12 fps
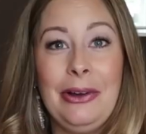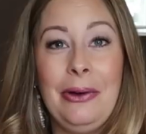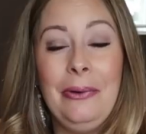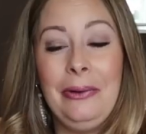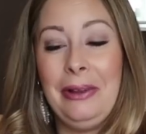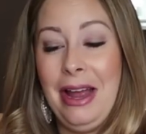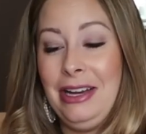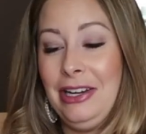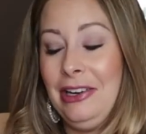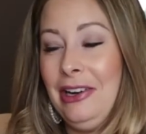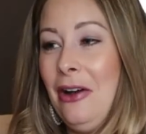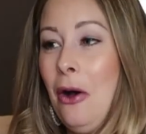don't let
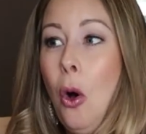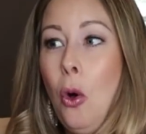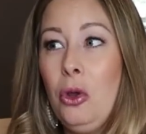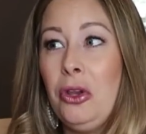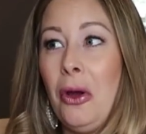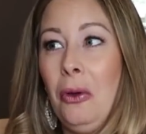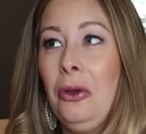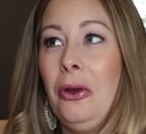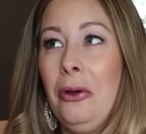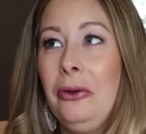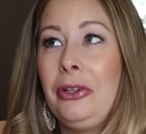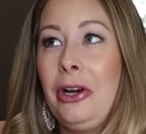your
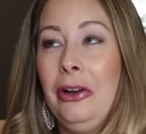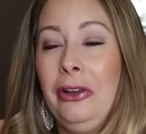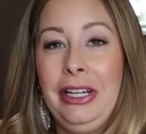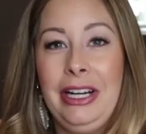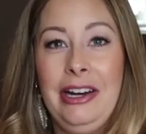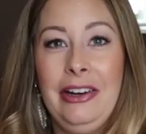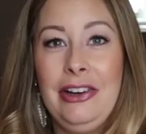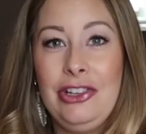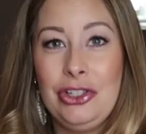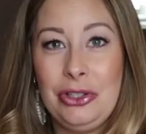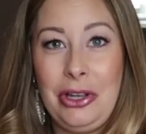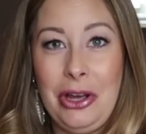old curling iron
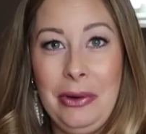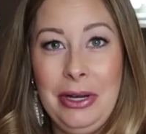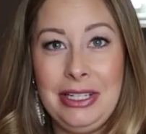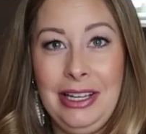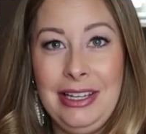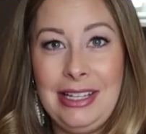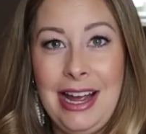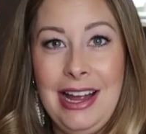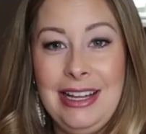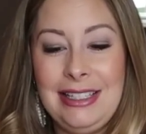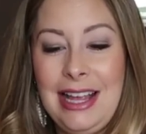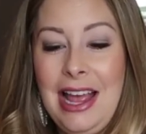just go until it
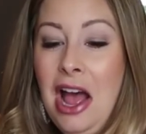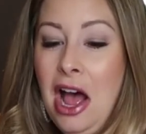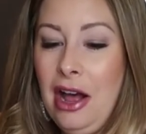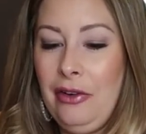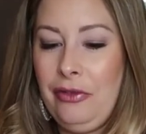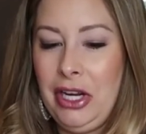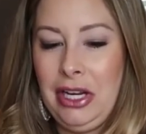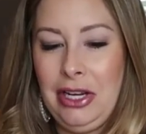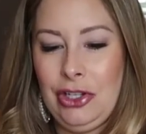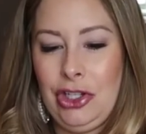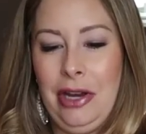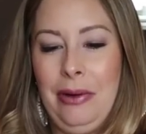dies on
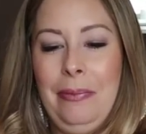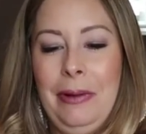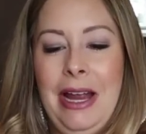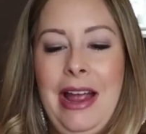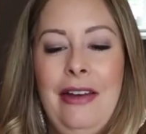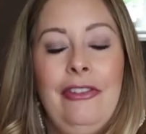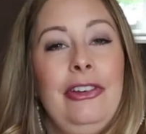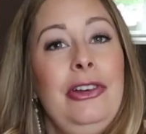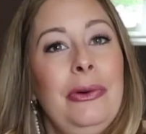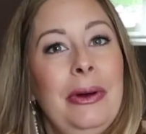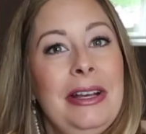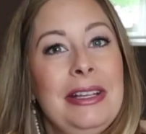vacation. But I have a
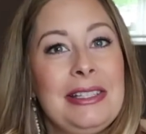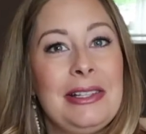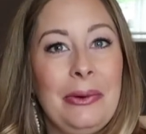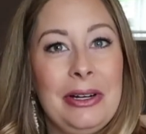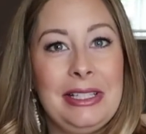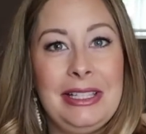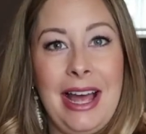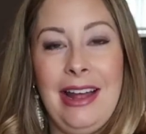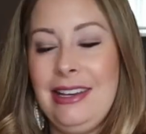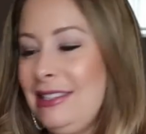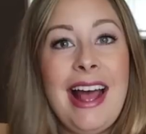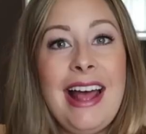new one, so we're
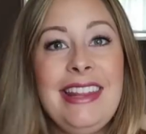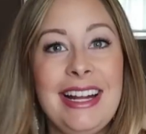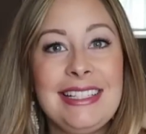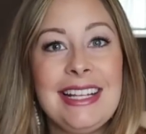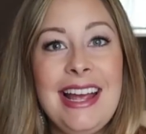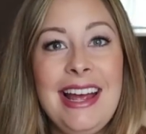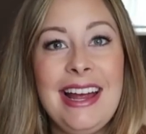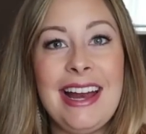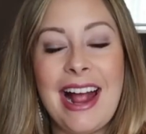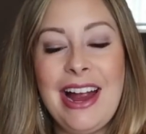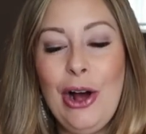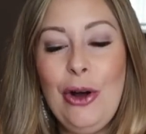set. And that's it.
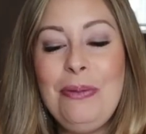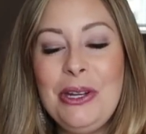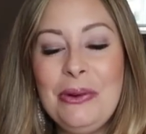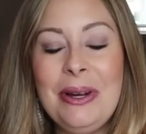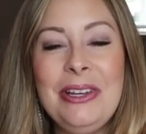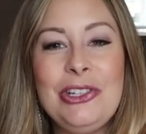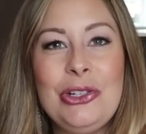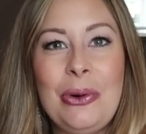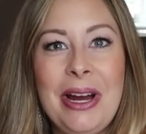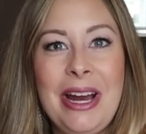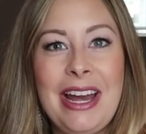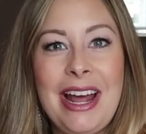I hope you
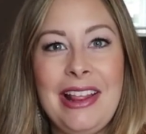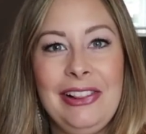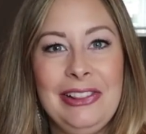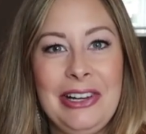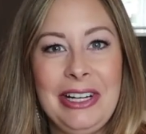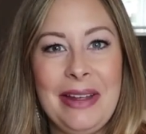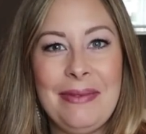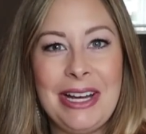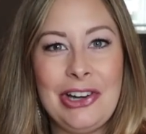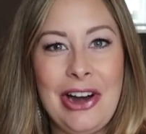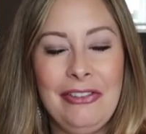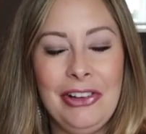enjoyed a look at
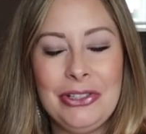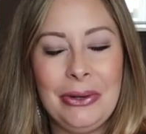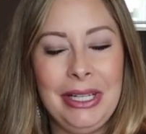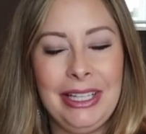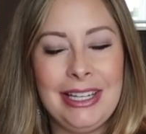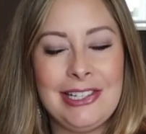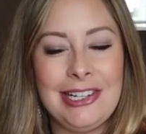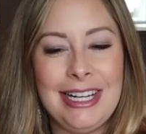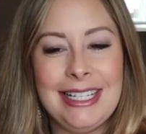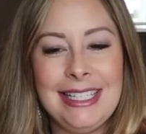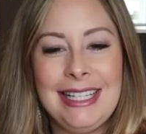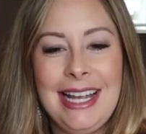my travel
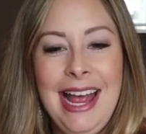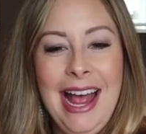toiletries.